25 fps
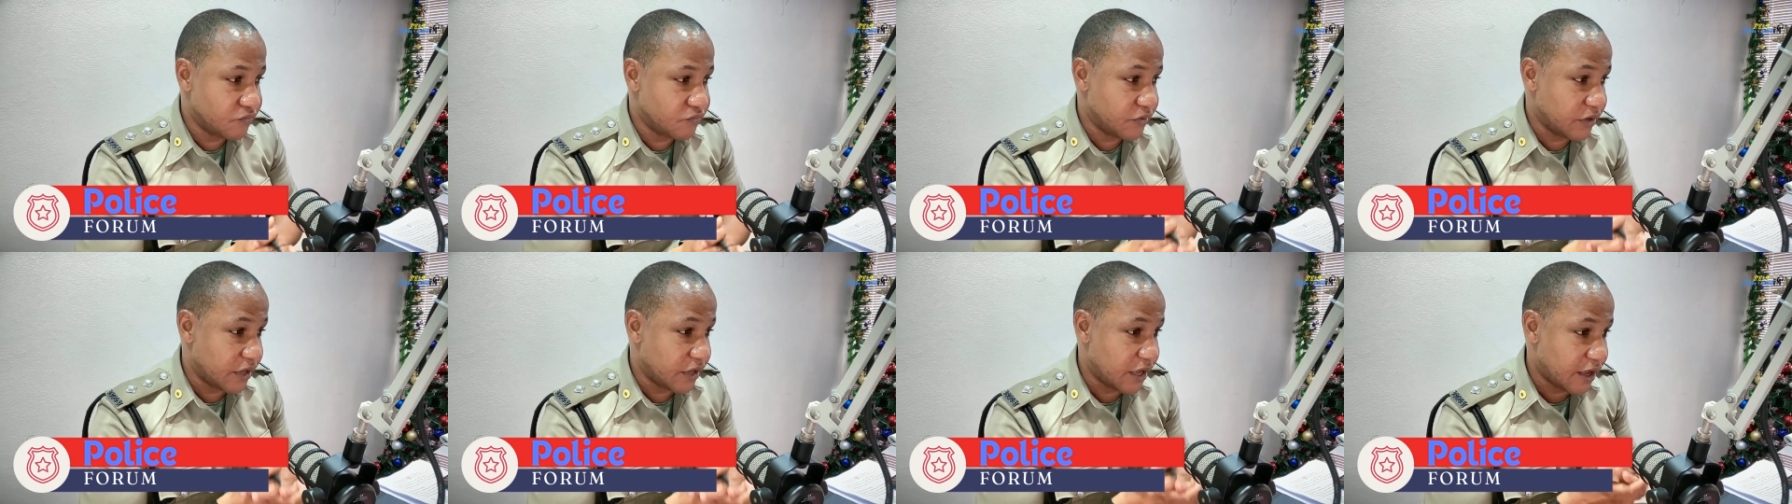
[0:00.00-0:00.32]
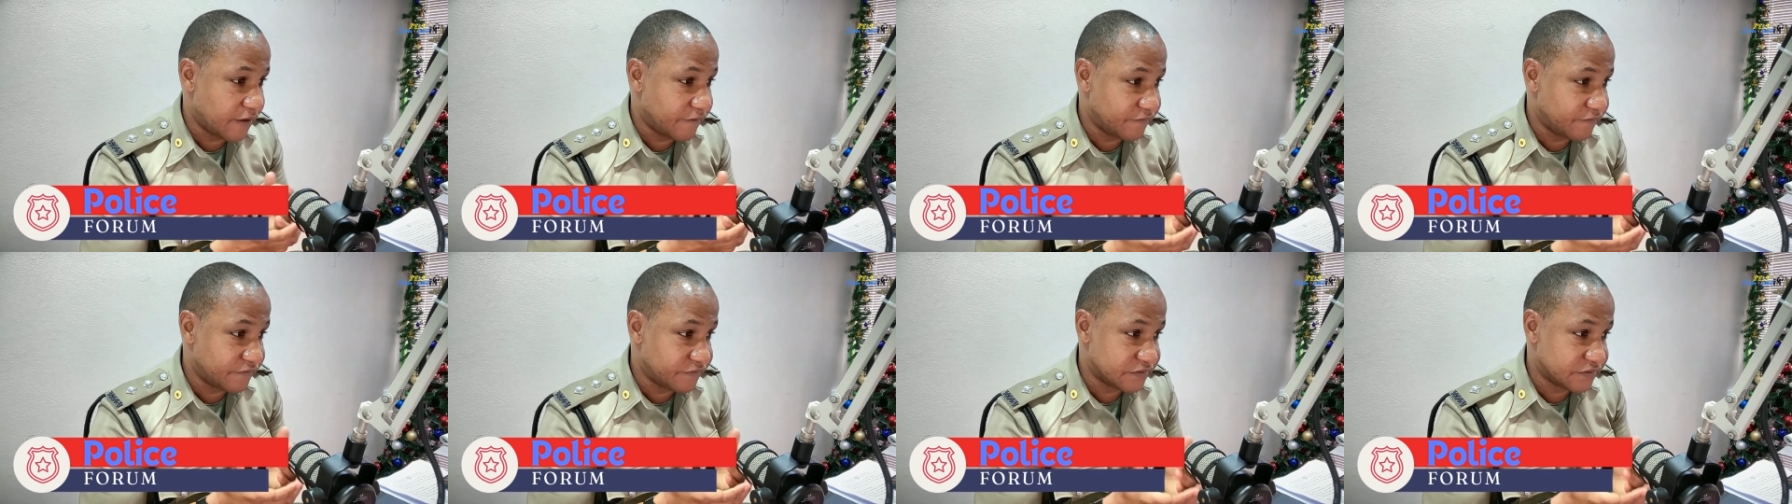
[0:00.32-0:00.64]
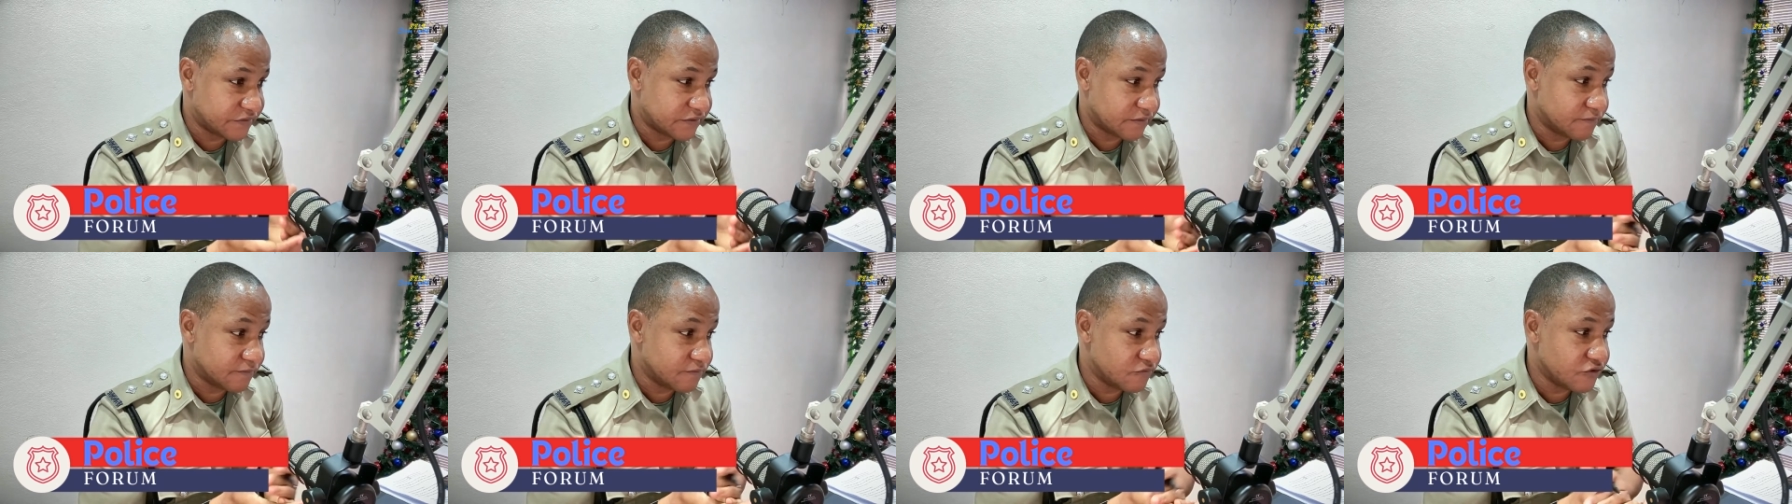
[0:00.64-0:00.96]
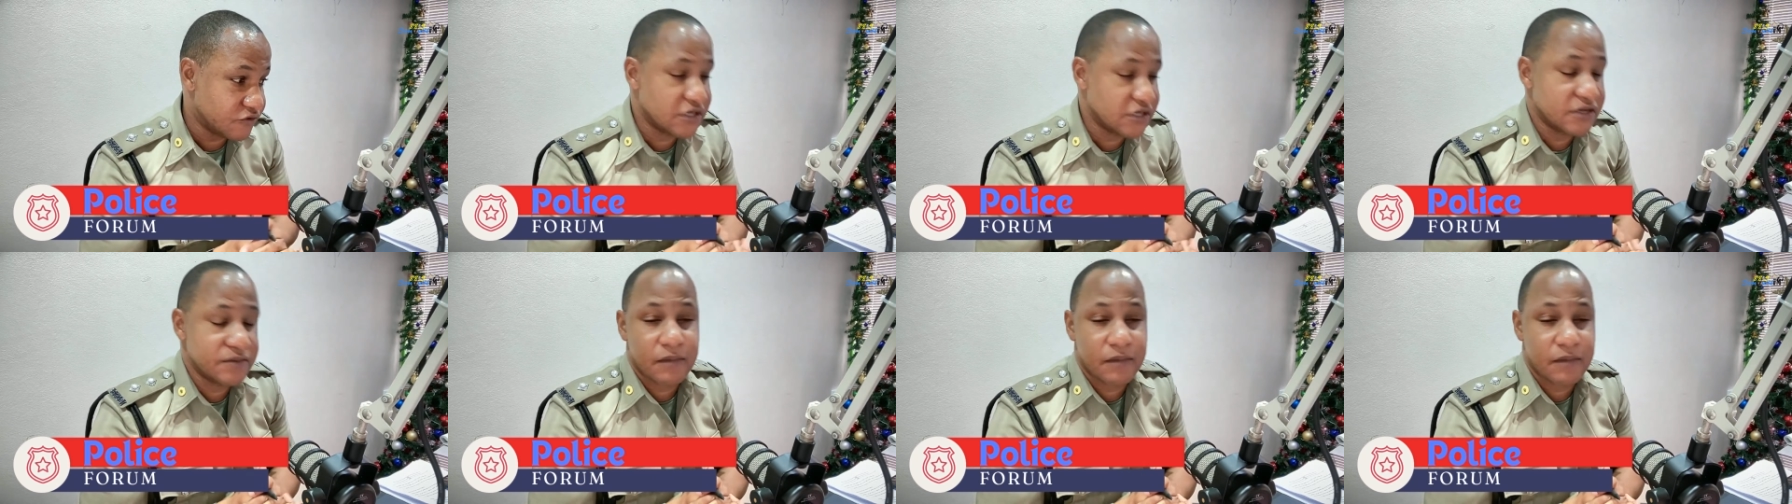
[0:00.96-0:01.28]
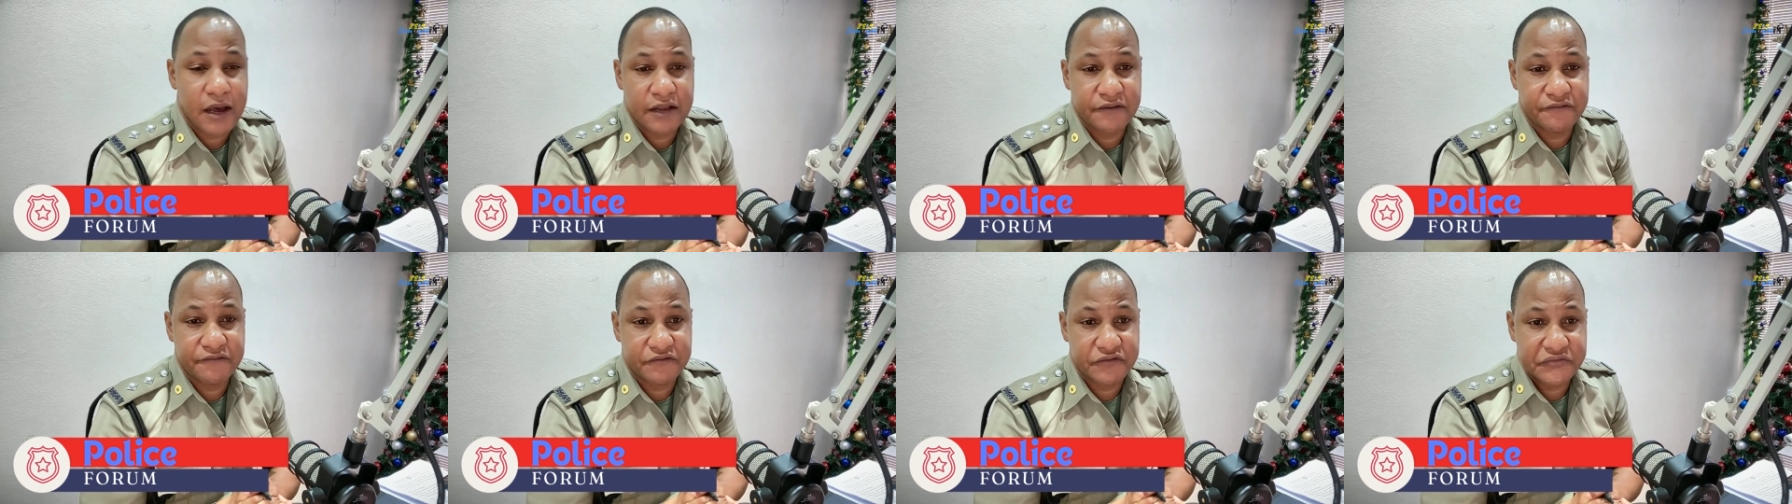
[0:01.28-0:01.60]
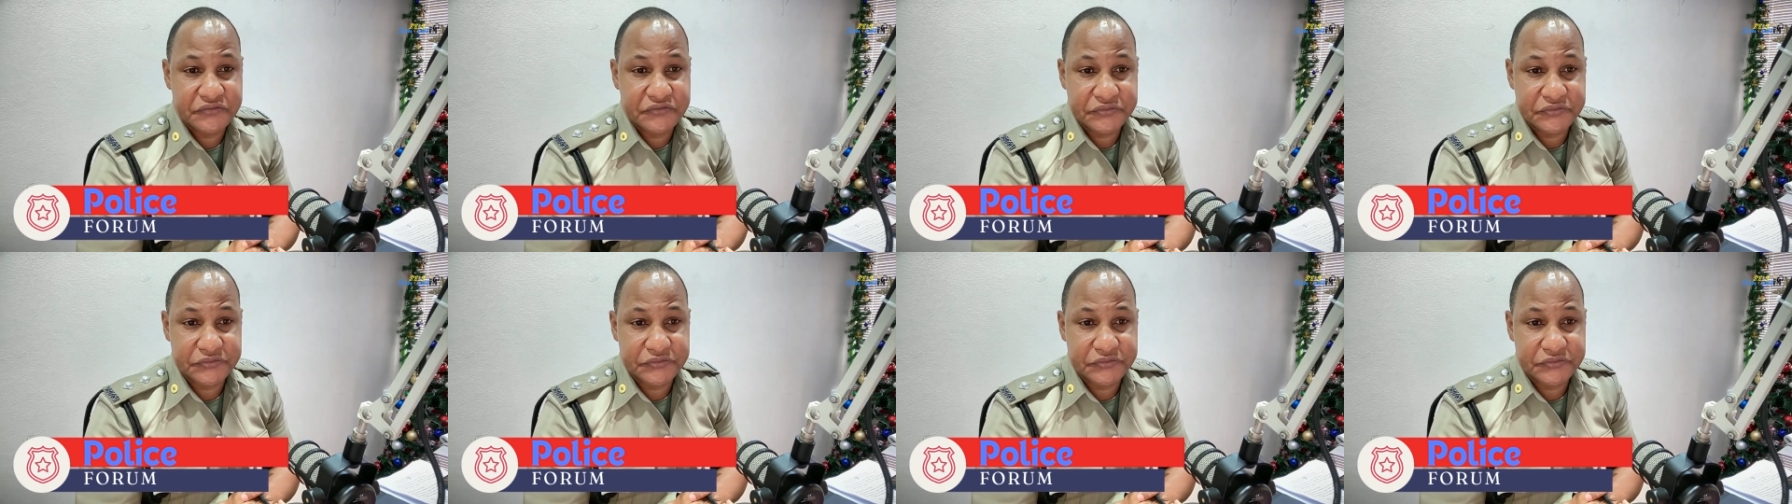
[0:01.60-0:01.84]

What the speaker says: we have some really bad flu